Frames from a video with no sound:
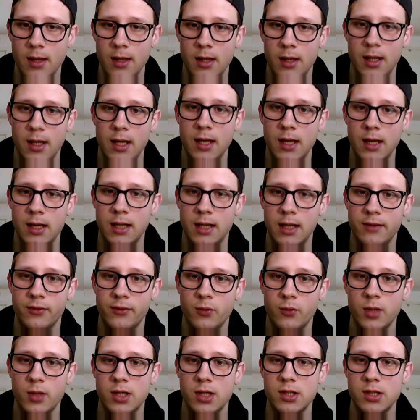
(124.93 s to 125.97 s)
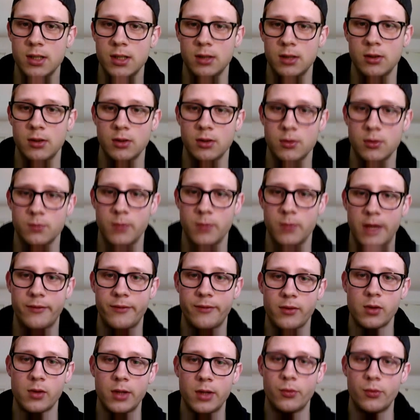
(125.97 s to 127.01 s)
And if we
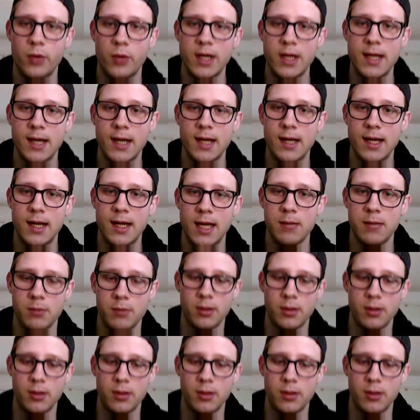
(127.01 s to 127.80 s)
re-enable